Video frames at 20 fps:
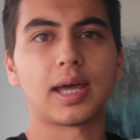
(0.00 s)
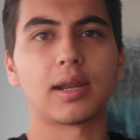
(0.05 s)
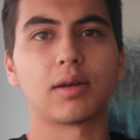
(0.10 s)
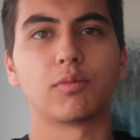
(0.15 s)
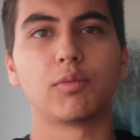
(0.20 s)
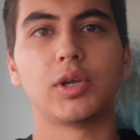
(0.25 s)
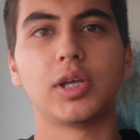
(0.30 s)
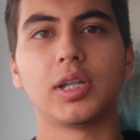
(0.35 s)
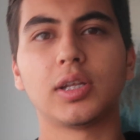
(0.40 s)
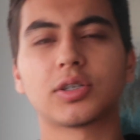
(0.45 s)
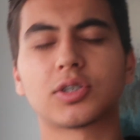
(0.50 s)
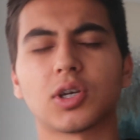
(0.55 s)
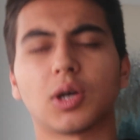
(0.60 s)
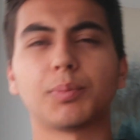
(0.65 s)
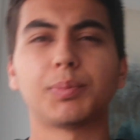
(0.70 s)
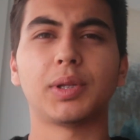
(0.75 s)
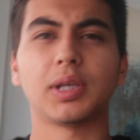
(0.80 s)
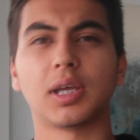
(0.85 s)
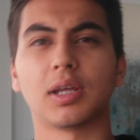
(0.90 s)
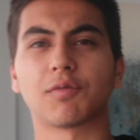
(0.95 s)
that reading
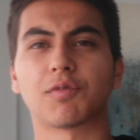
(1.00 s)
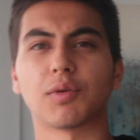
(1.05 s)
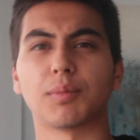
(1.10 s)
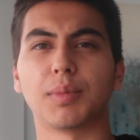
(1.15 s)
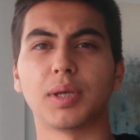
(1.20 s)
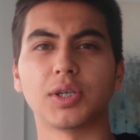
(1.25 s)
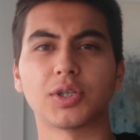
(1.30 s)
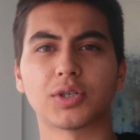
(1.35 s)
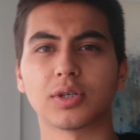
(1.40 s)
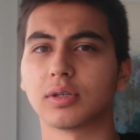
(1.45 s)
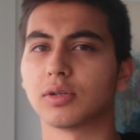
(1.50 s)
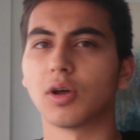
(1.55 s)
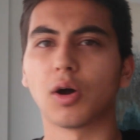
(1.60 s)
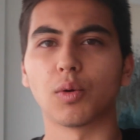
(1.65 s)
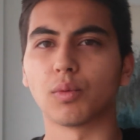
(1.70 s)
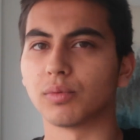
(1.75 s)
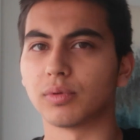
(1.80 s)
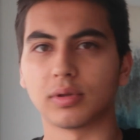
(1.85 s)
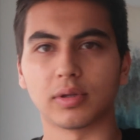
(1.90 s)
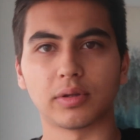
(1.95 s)
something, information,
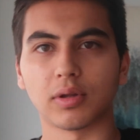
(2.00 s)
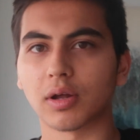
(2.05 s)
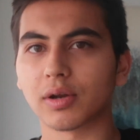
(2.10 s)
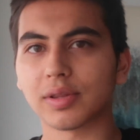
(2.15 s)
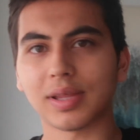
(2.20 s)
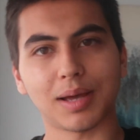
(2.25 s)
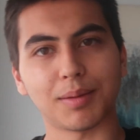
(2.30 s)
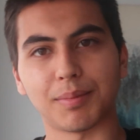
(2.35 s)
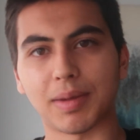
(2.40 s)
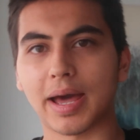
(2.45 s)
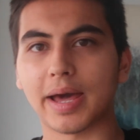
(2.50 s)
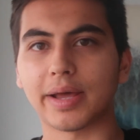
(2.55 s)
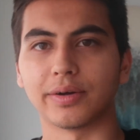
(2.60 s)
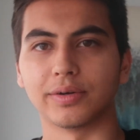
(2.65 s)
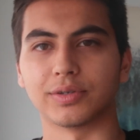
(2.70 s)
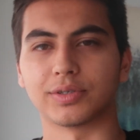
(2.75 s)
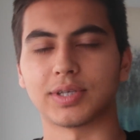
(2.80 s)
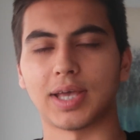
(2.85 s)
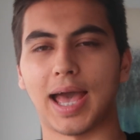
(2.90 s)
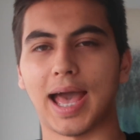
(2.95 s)
no, none of that
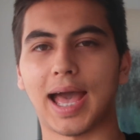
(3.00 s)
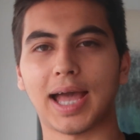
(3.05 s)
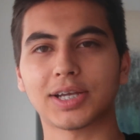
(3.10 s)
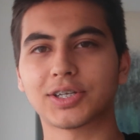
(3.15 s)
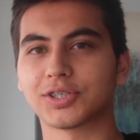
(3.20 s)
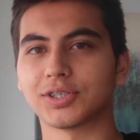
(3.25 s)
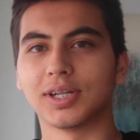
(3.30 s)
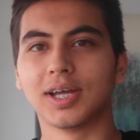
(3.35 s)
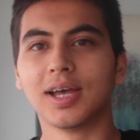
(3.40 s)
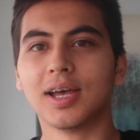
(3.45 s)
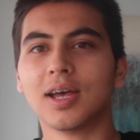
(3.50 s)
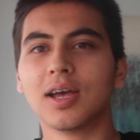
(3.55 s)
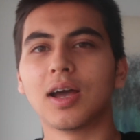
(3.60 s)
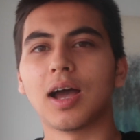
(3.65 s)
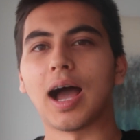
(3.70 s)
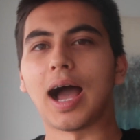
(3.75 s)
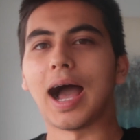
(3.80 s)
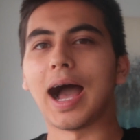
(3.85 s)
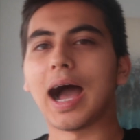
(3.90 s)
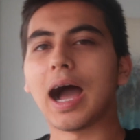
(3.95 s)
matters. Action.
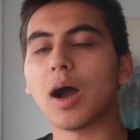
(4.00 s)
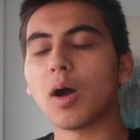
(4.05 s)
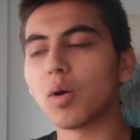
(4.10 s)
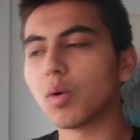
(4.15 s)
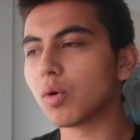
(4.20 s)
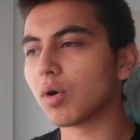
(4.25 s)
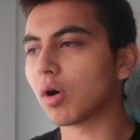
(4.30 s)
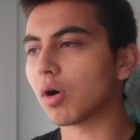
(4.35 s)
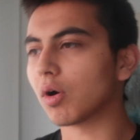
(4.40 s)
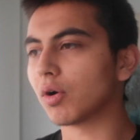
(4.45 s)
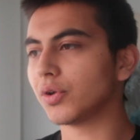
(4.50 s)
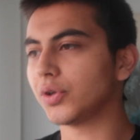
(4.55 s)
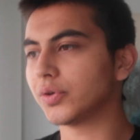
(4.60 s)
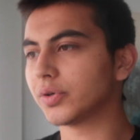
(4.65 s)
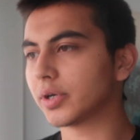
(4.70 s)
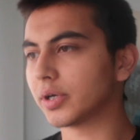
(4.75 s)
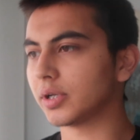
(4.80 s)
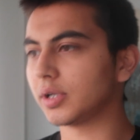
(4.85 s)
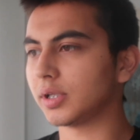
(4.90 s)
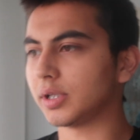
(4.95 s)
How are you
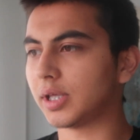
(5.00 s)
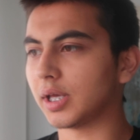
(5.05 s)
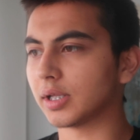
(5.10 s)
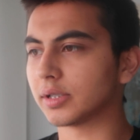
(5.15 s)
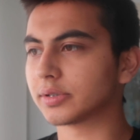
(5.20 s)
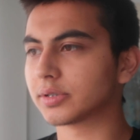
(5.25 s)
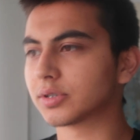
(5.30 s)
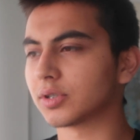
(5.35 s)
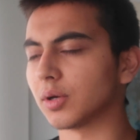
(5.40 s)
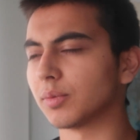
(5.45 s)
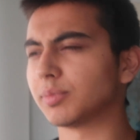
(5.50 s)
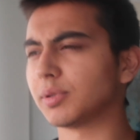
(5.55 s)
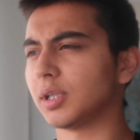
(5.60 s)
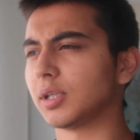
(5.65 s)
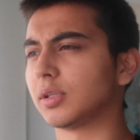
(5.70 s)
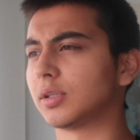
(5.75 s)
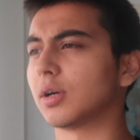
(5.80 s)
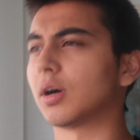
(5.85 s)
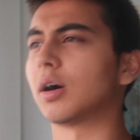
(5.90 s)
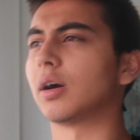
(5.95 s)
gonna get
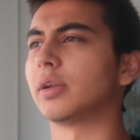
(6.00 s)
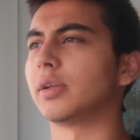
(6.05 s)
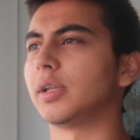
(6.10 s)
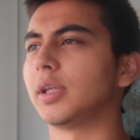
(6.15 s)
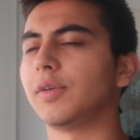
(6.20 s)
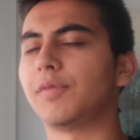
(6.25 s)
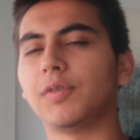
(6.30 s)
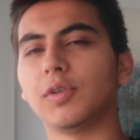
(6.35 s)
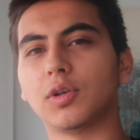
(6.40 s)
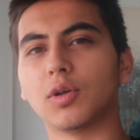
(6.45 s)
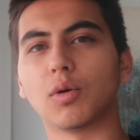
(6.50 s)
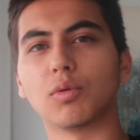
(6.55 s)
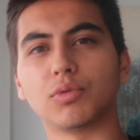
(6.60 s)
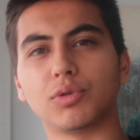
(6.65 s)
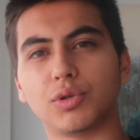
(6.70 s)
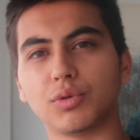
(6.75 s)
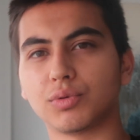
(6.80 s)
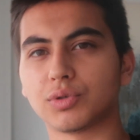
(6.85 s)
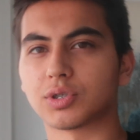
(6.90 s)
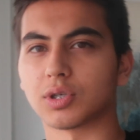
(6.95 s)
something done if you
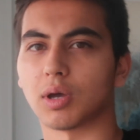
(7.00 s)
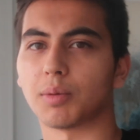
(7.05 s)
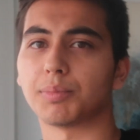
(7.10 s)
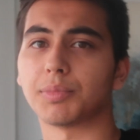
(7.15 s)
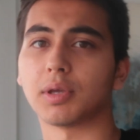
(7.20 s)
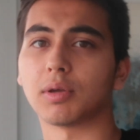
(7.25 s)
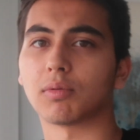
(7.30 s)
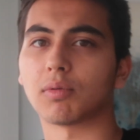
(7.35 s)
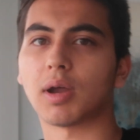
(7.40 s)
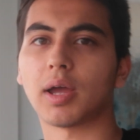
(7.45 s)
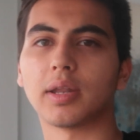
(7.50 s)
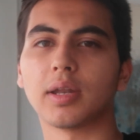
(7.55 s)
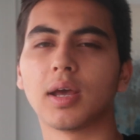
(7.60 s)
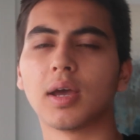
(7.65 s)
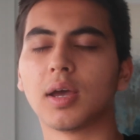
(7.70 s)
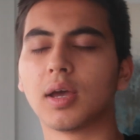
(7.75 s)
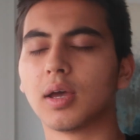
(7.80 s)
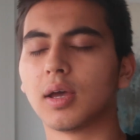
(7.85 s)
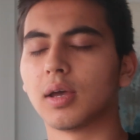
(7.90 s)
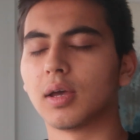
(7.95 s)
don't do something, right?
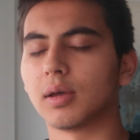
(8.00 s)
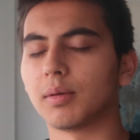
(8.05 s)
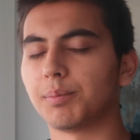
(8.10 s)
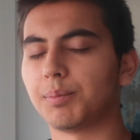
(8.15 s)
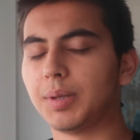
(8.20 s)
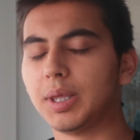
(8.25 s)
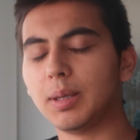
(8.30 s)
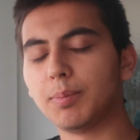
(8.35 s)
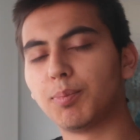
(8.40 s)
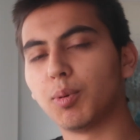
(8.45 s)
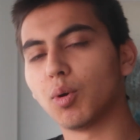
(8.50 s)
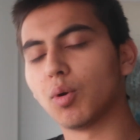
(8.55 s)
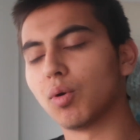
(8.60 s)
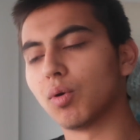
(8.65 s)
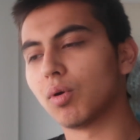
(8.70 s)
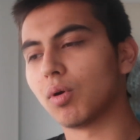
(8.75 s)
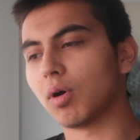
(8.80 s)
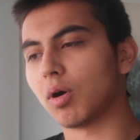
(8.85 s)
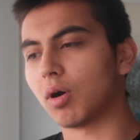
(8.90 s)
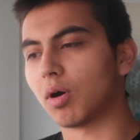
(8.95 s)

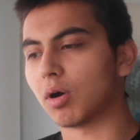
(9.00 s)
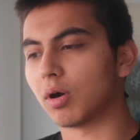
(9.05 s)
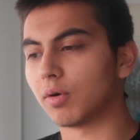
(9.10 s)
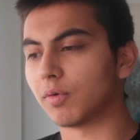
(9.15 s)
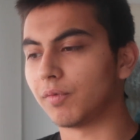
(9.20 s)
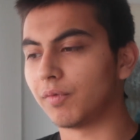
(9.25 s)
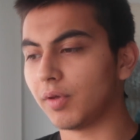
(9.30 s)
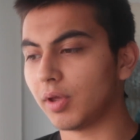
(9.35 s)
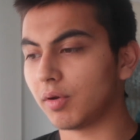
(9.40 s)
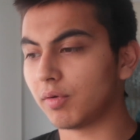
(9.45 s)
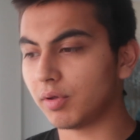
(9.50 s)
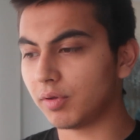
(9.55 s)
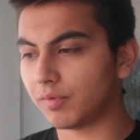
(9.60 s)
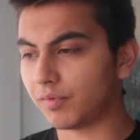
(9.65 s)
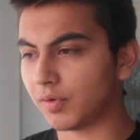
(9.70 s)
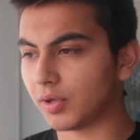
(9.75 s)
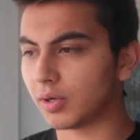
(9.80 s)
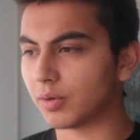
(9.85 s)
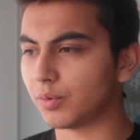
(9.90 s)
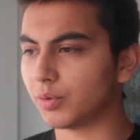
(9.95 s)
People are very,
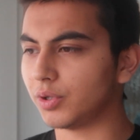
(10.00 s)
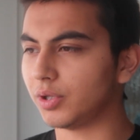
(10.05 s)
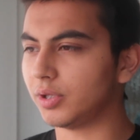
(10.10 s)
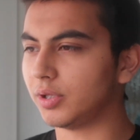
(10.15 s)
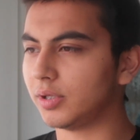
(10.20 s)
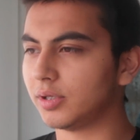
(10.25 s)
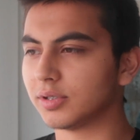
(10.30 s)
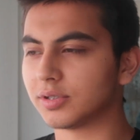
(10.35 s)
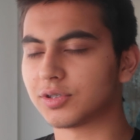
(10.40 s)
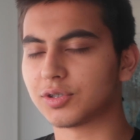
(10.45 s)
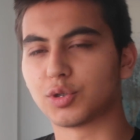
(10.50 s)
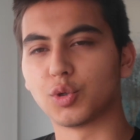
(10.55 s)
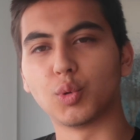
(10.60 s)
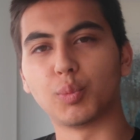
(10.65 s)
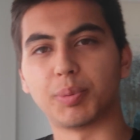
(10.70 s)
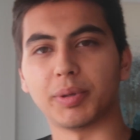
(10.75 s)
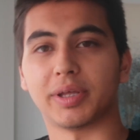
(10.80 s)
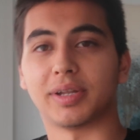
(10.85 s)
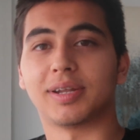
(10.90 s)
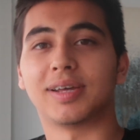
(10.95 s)
very
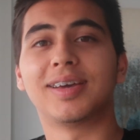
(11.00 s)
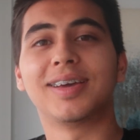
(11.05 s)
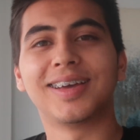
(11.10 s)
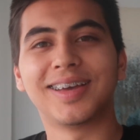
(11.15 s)
stupid.